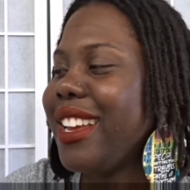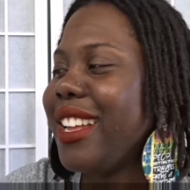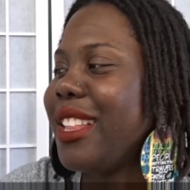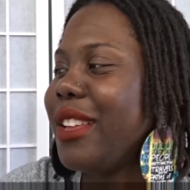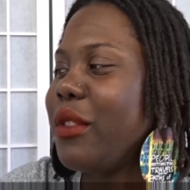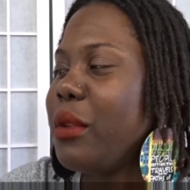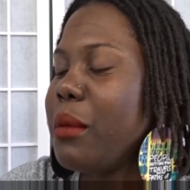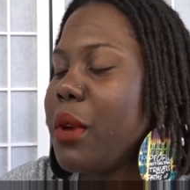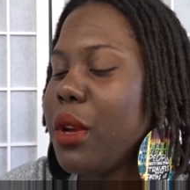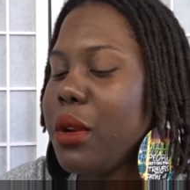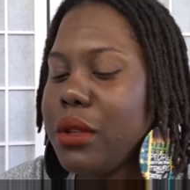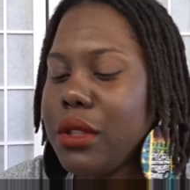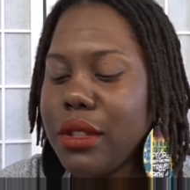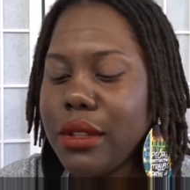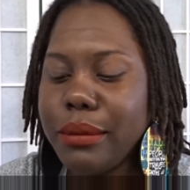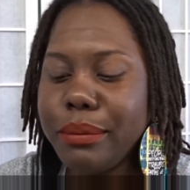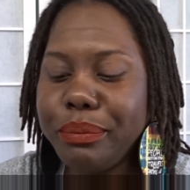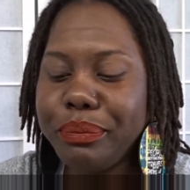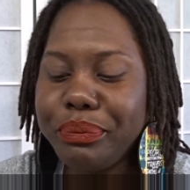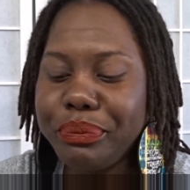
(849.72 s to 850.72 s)
I love you
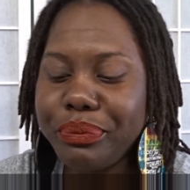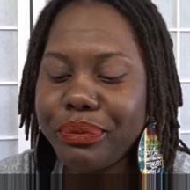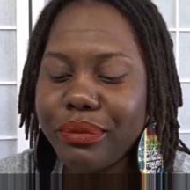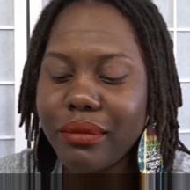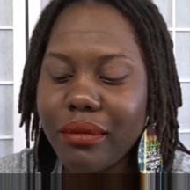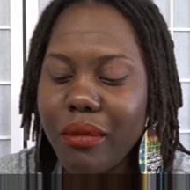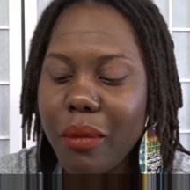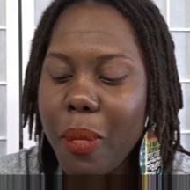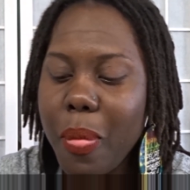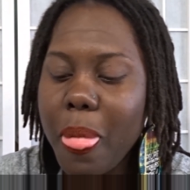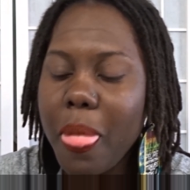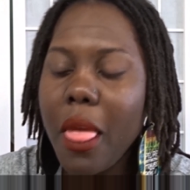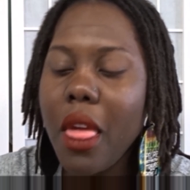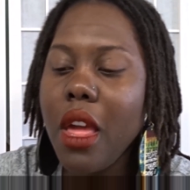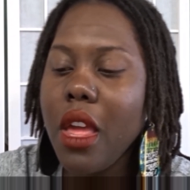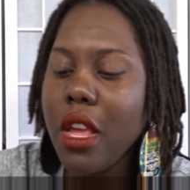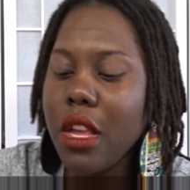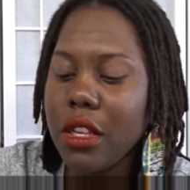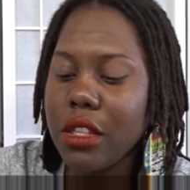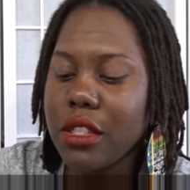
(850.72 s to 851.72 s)
most.
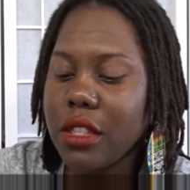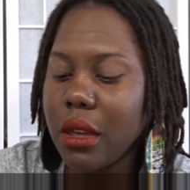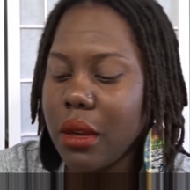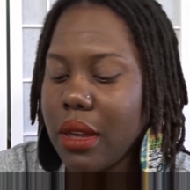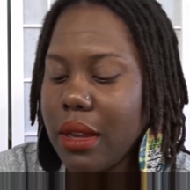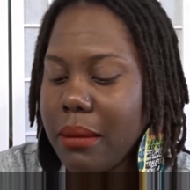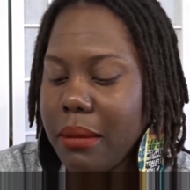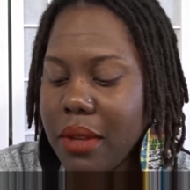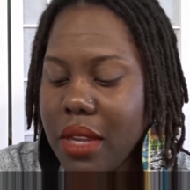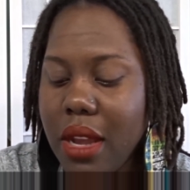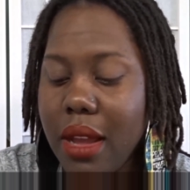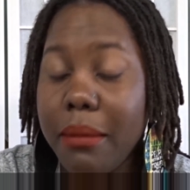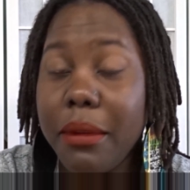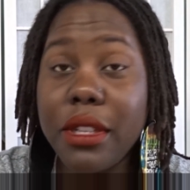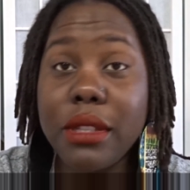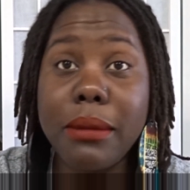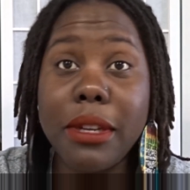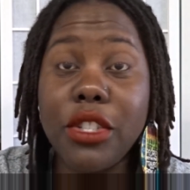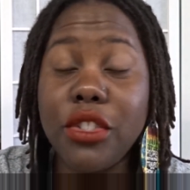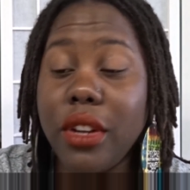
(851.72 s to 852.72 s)
So yeah, I'm
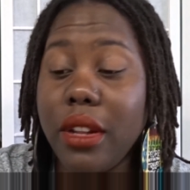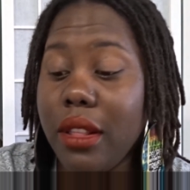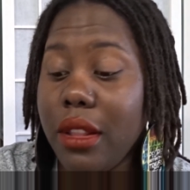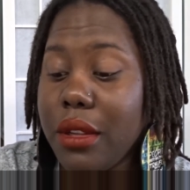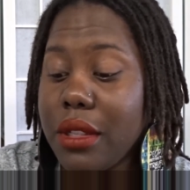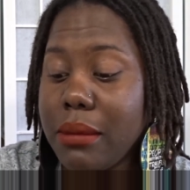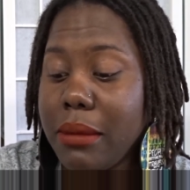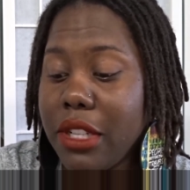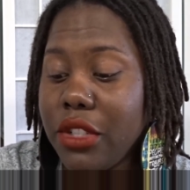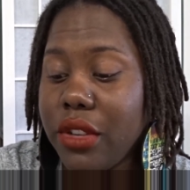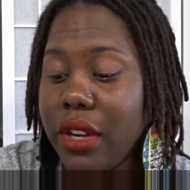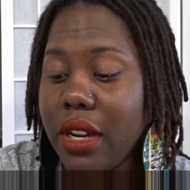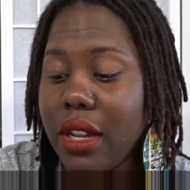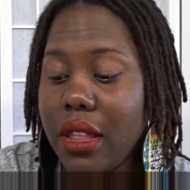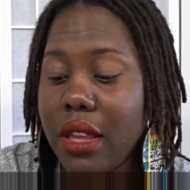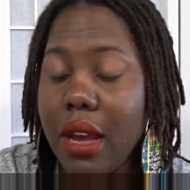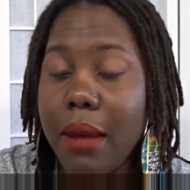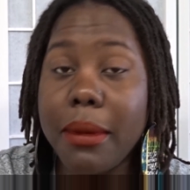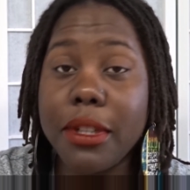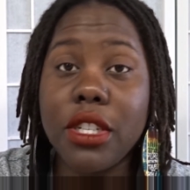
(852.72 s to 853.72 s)
losing my train of
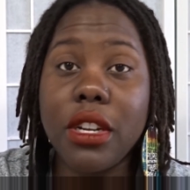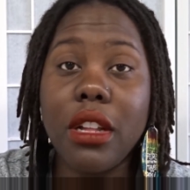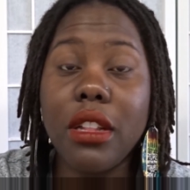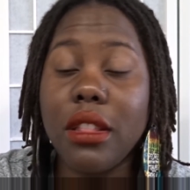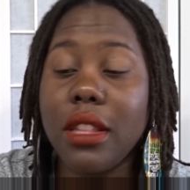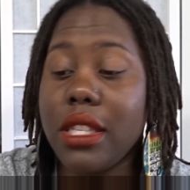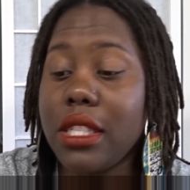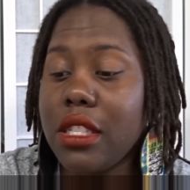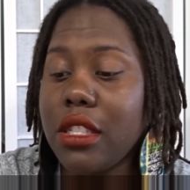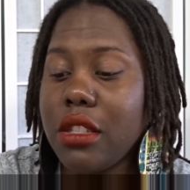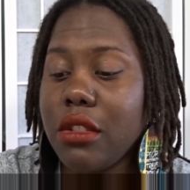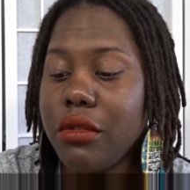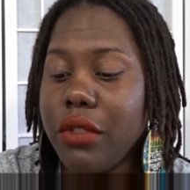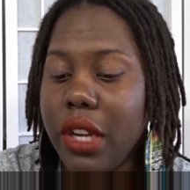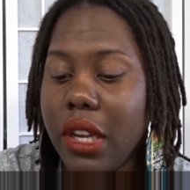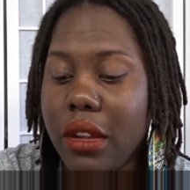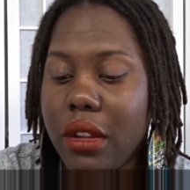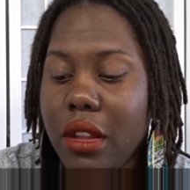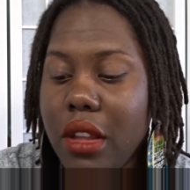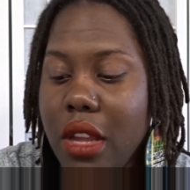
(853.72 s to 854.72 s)
thought, but y'all, this is the
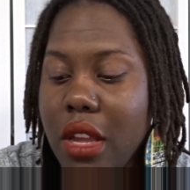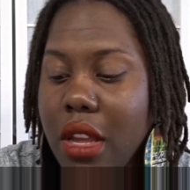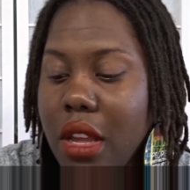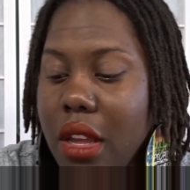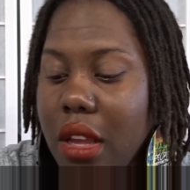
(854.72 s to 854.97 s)
real.